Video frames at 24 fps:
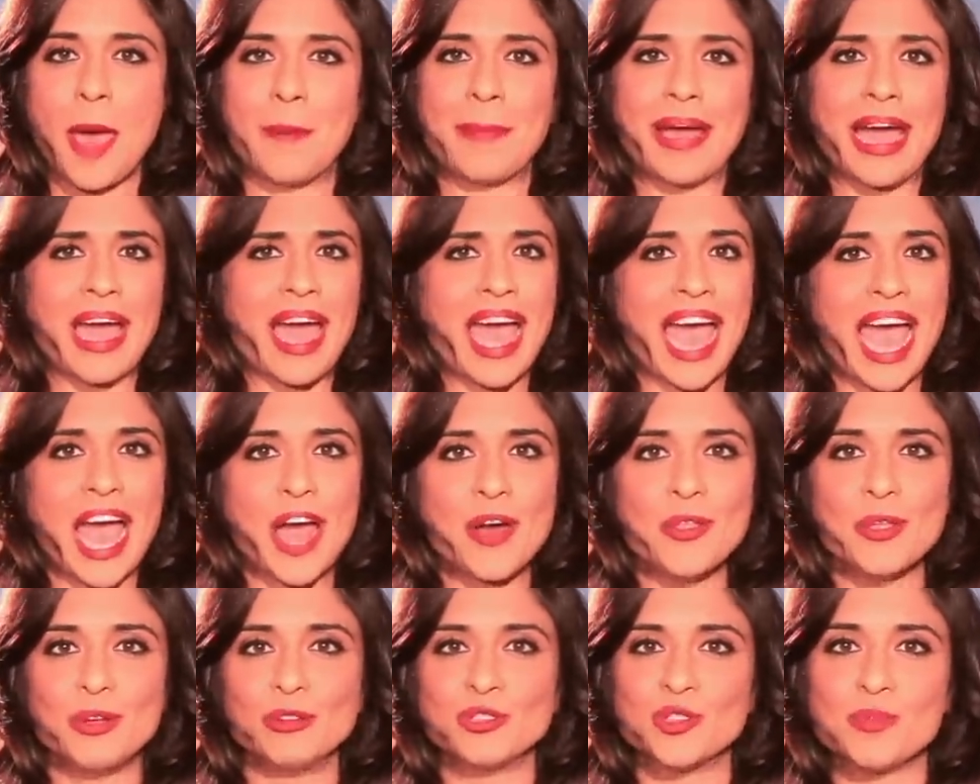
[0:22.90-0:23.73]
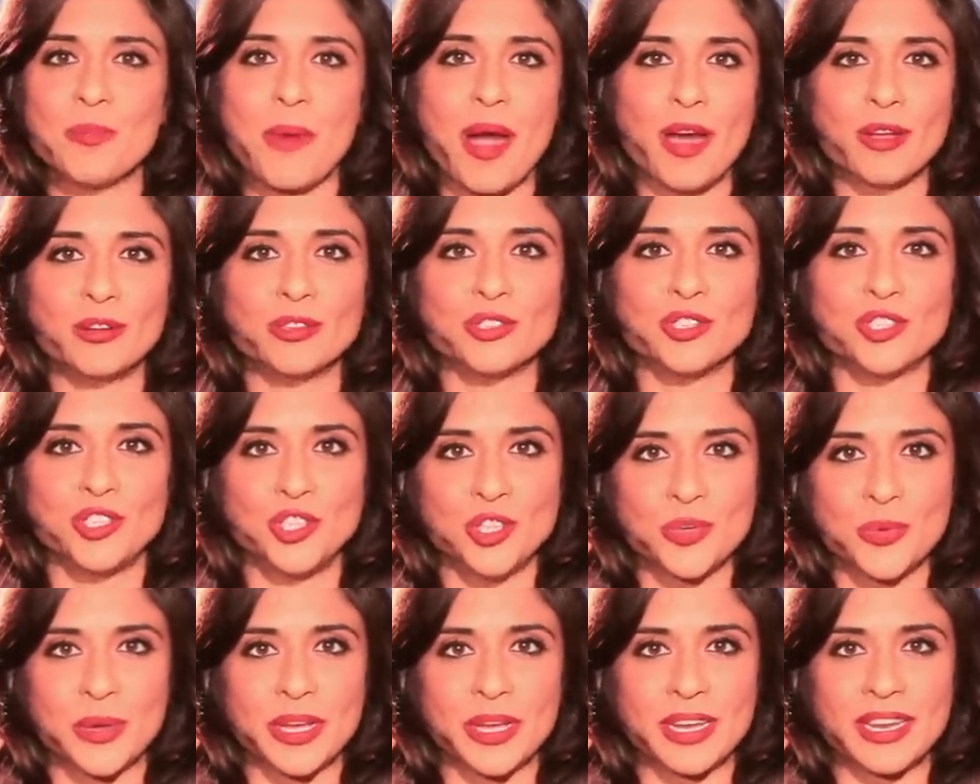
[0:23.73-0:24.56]
about how those models
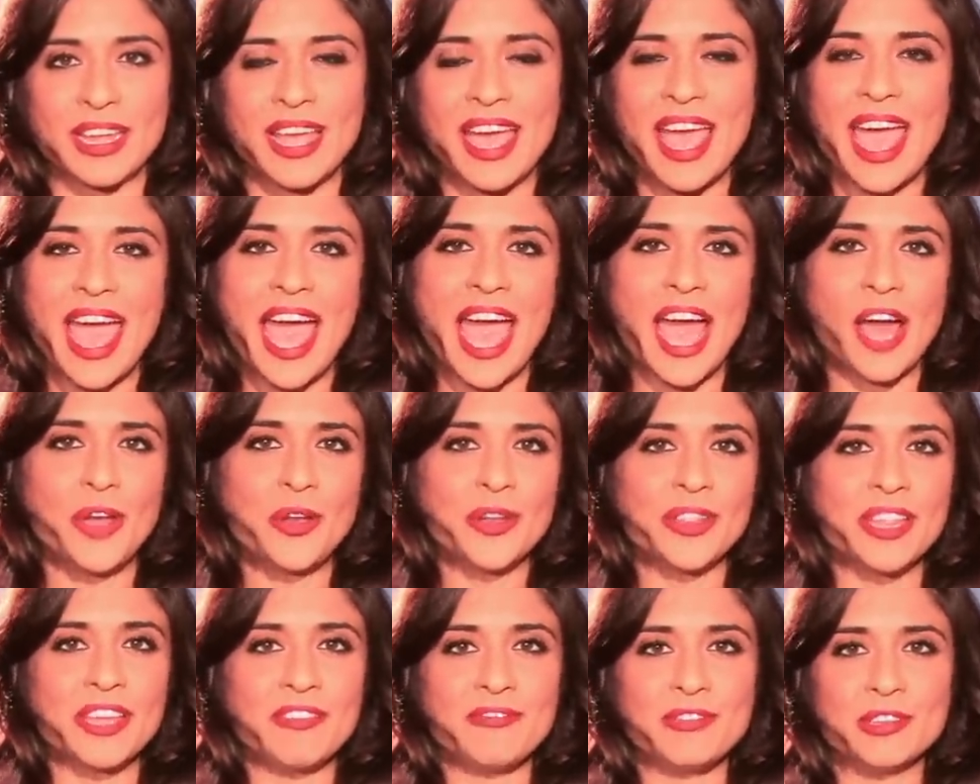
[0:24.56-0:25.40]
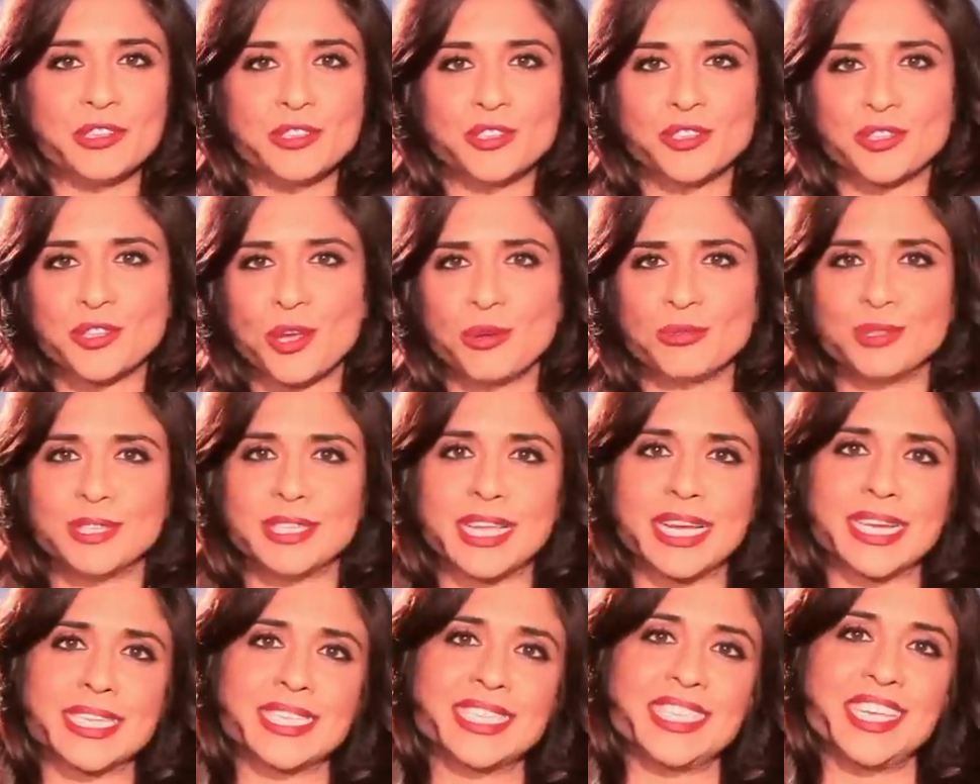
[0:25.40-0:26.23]
do it. How do they feel so
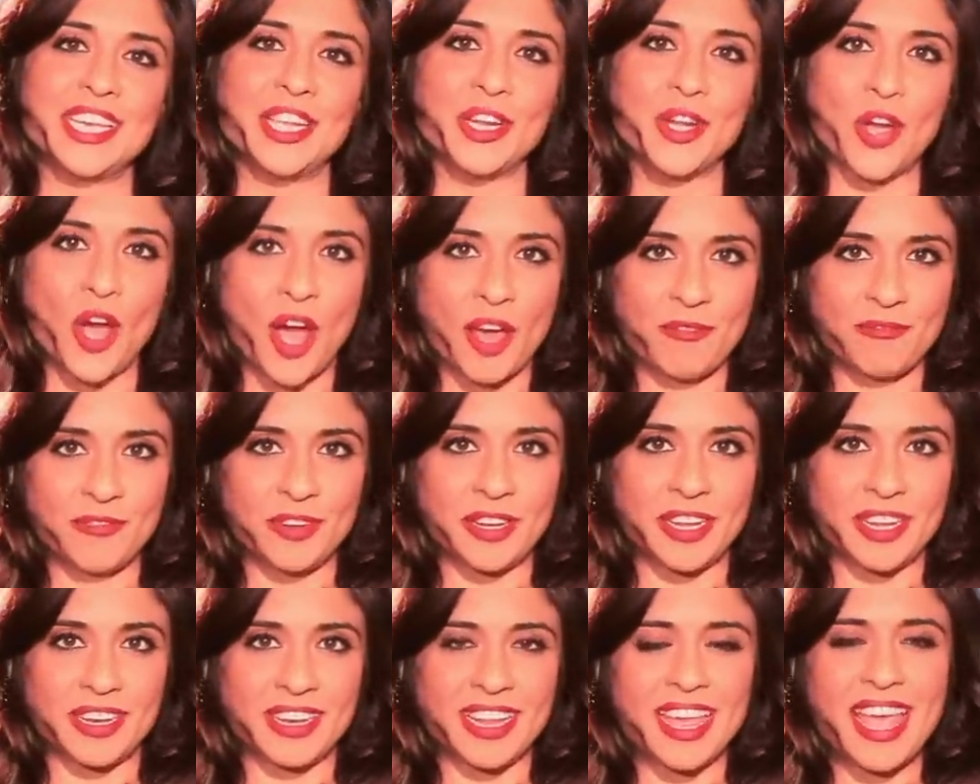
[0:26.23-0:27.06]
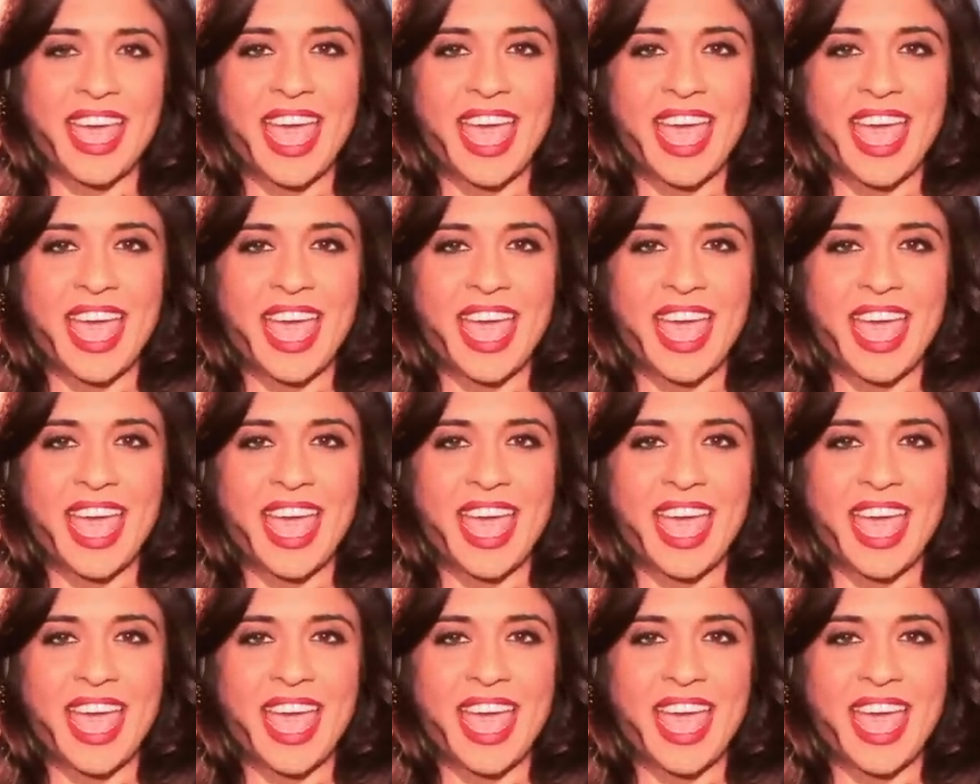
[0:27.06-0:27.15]
sexy and confident?